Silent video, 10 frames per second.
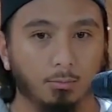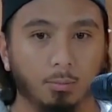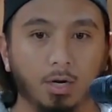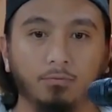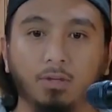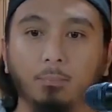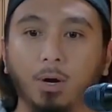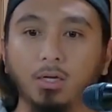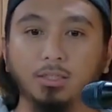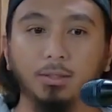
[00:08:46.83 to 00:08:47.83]
But if the
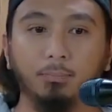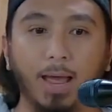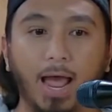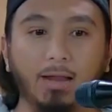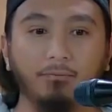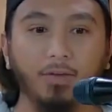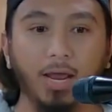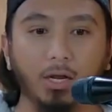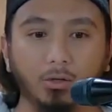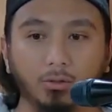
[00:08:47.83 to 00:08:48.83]
person pa
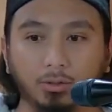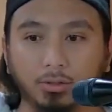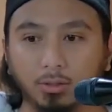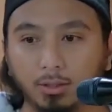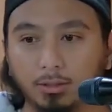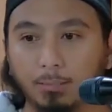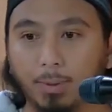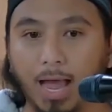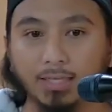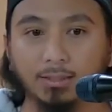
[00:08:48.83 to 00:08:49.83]
fails to
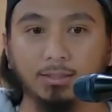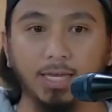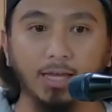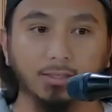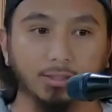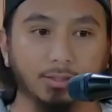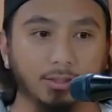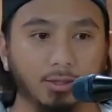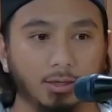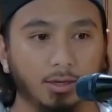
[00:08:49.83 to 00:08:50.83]
pass the
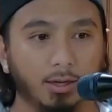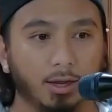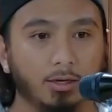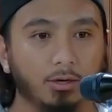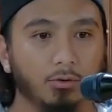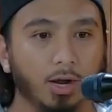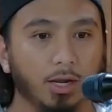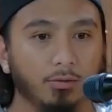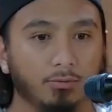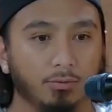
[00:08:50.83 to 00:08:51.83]
tests in the
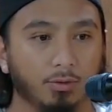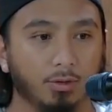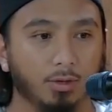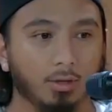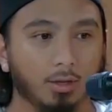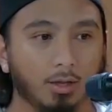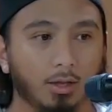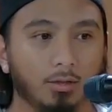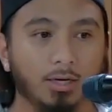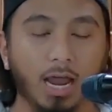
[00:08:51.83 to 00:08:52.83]
grave,
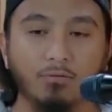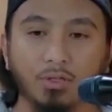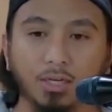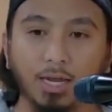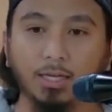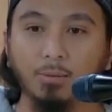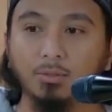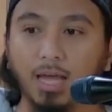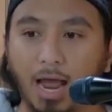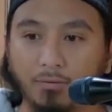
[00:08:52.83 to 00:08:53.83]
then everything that
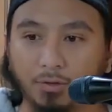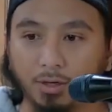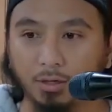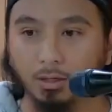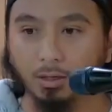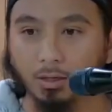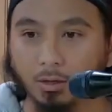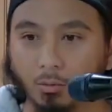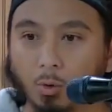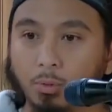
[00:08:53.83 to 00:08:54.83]
comes after
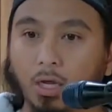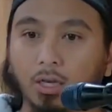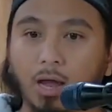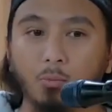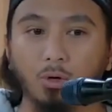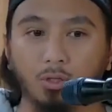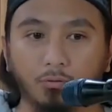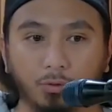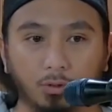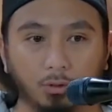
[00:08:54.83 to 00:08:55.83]
will be a lot more
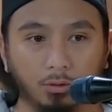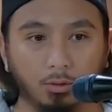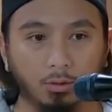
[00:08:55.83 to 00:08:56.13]
difficult.